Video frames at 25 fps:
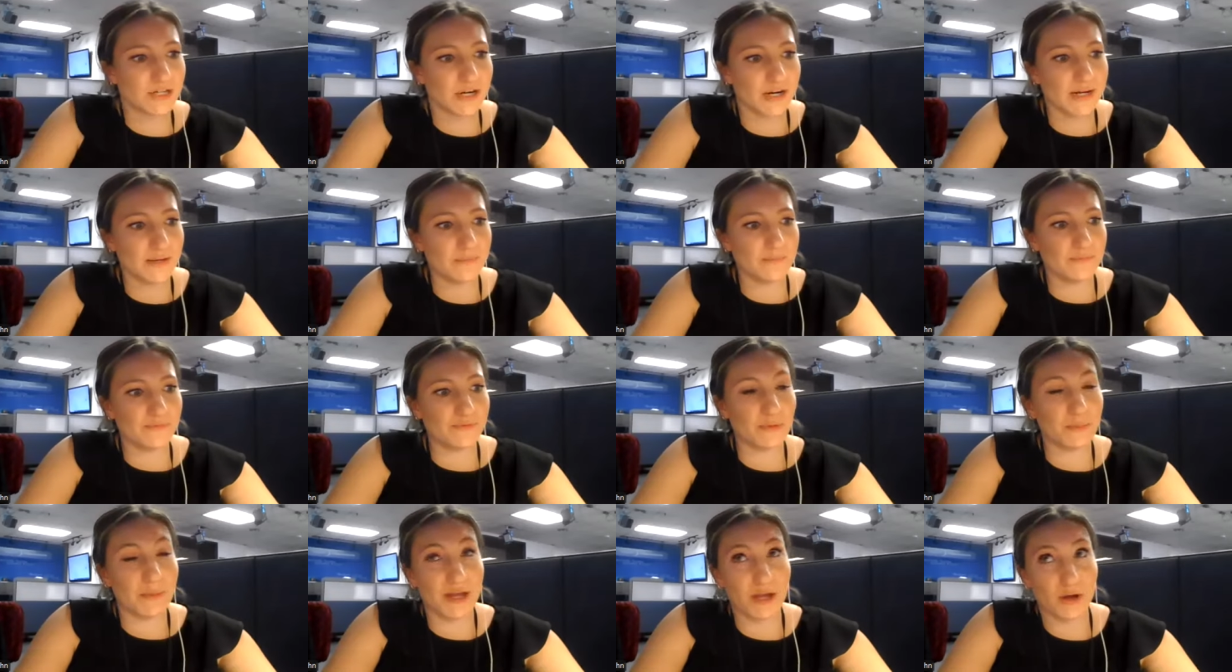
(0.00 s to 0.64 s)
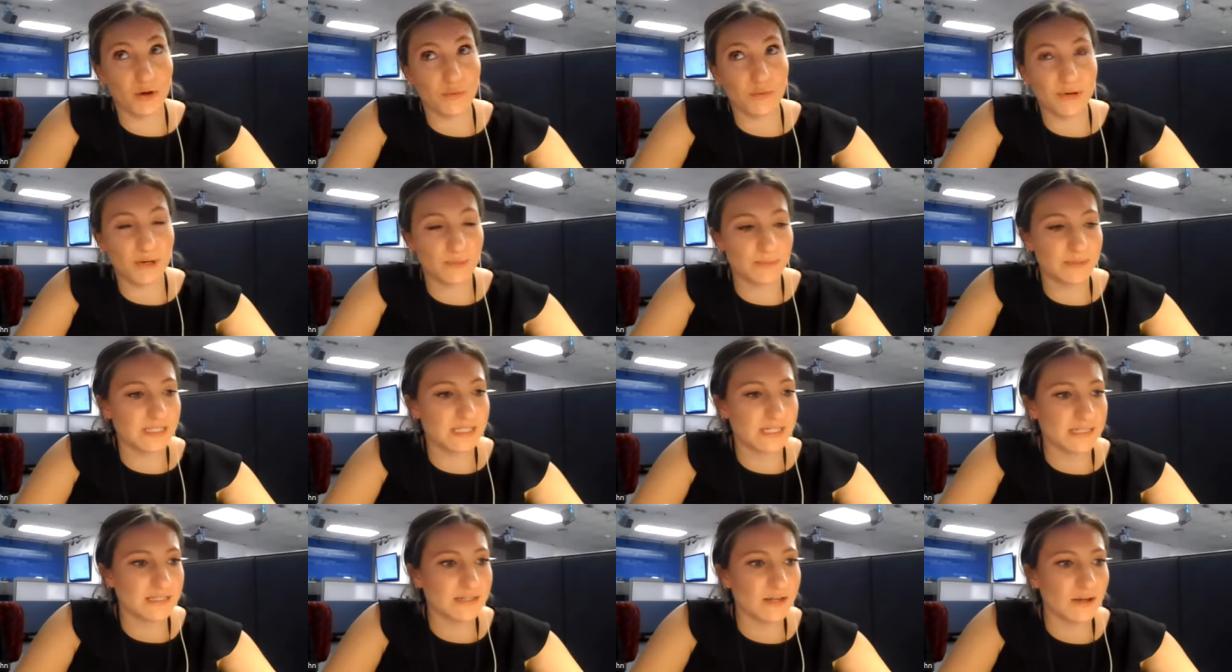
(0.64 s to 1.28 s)
sorry, for my own
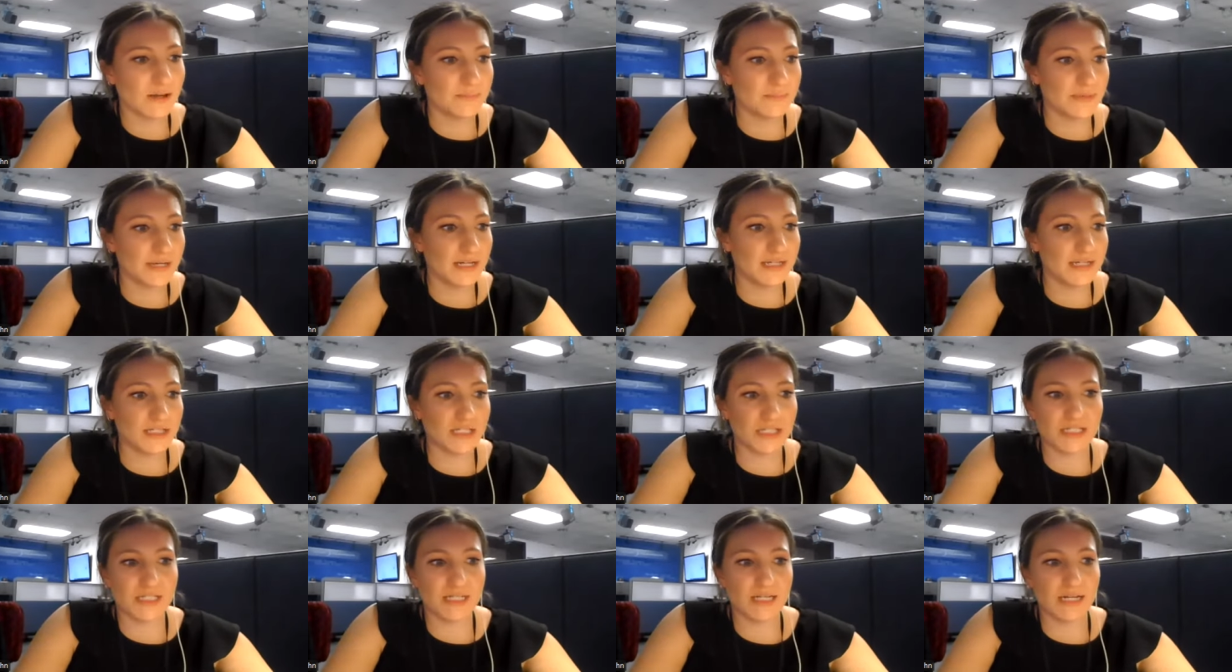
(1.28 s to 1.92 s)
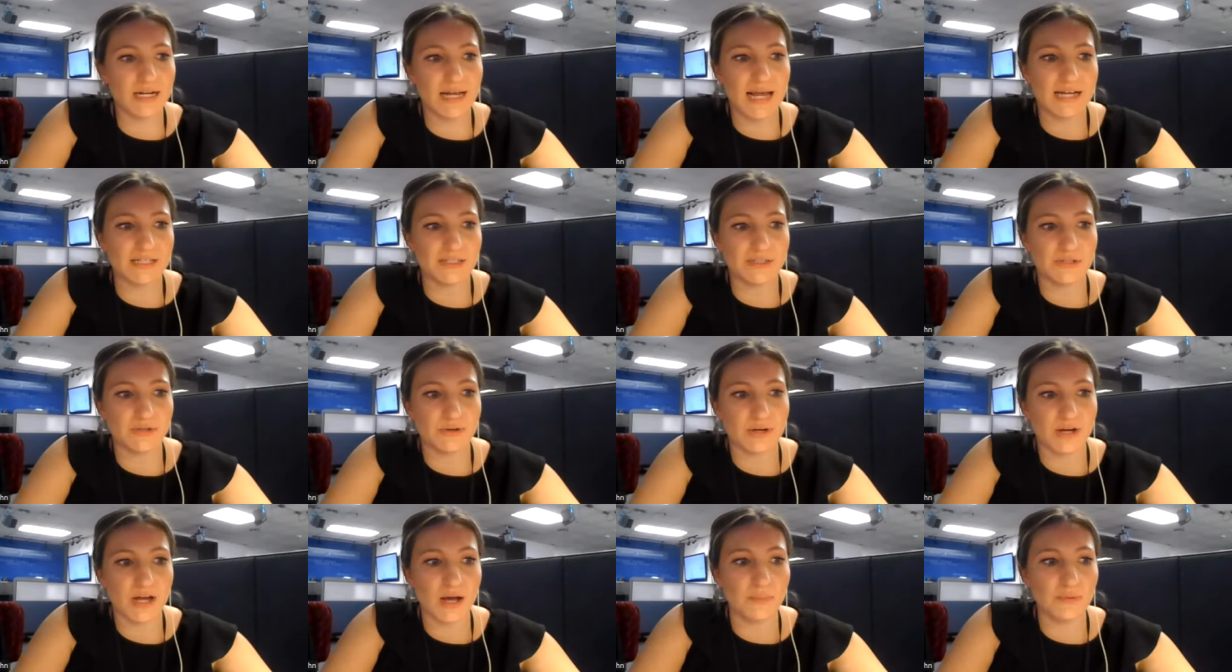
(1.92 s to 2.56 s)
purposes, I'm gonna just gonna ask
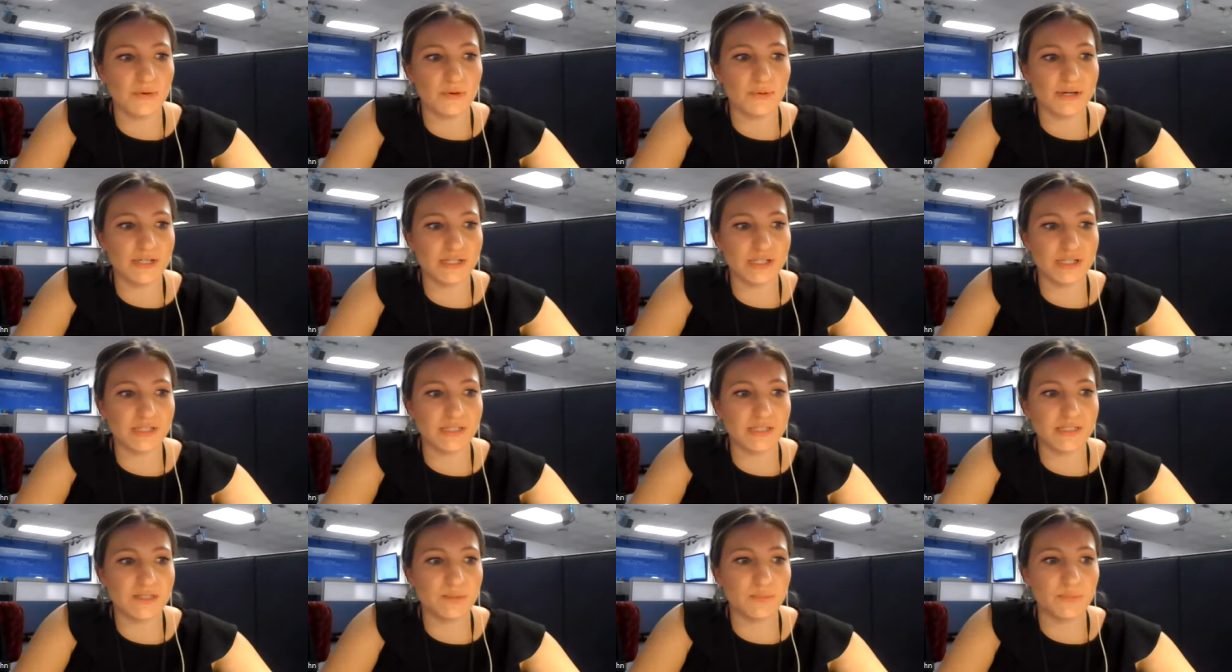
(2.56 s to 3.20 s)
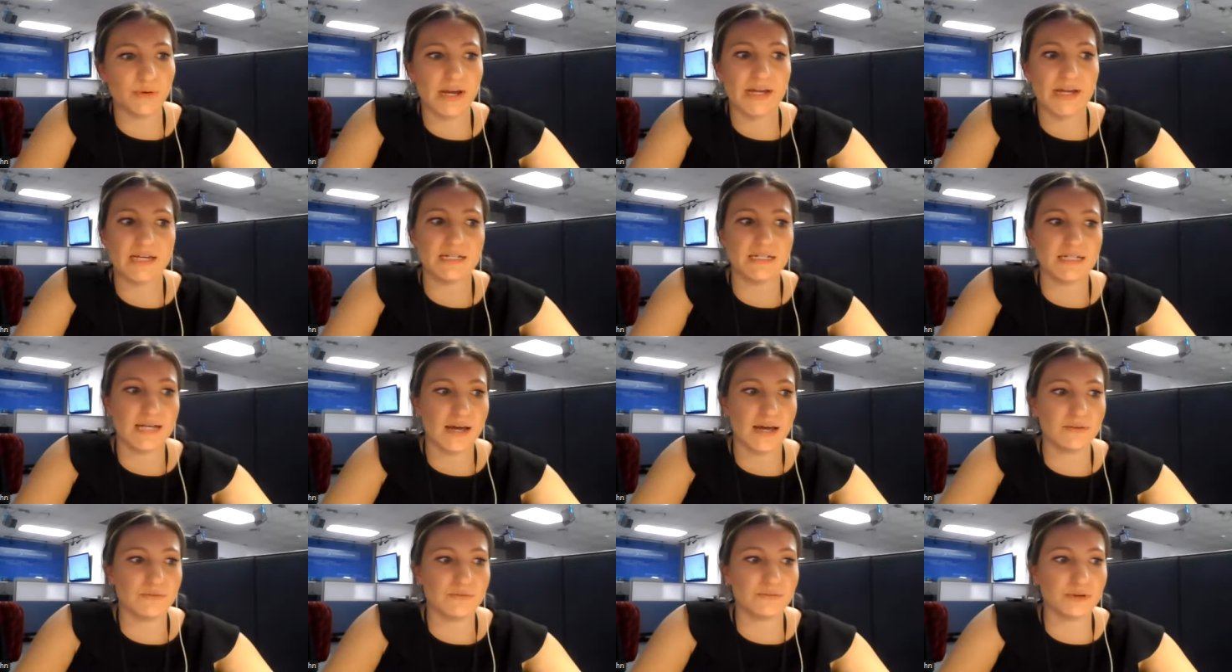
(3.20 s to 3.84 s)
you a couple questions to break it
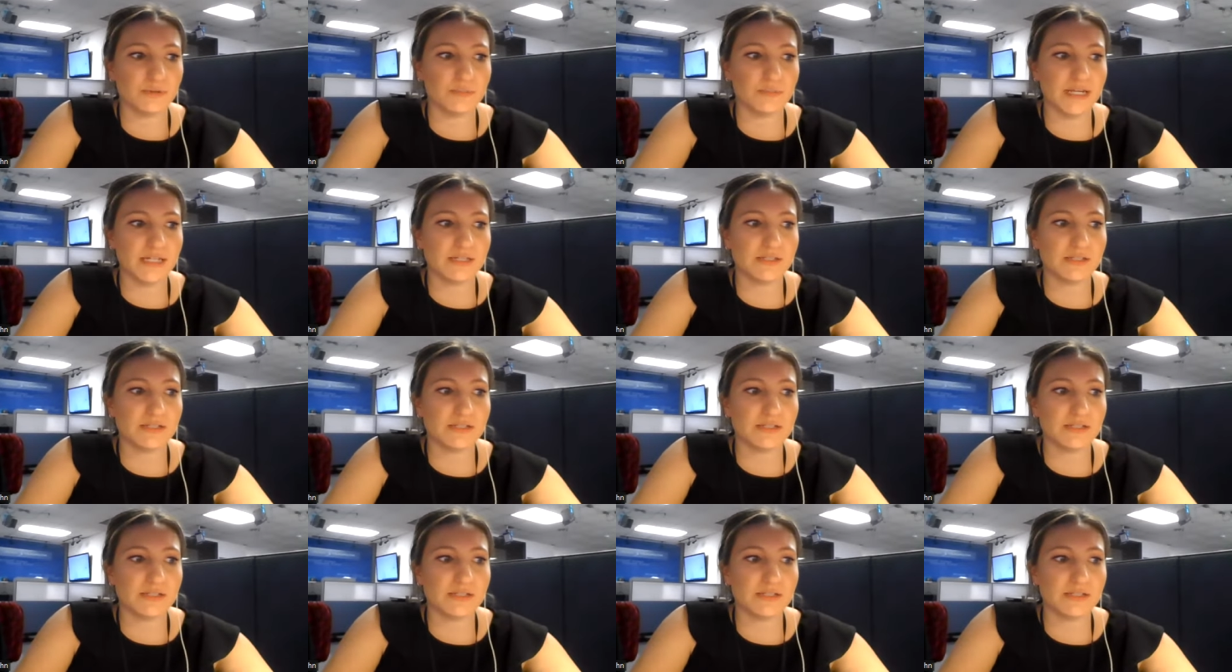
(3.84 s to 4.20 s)
down for me.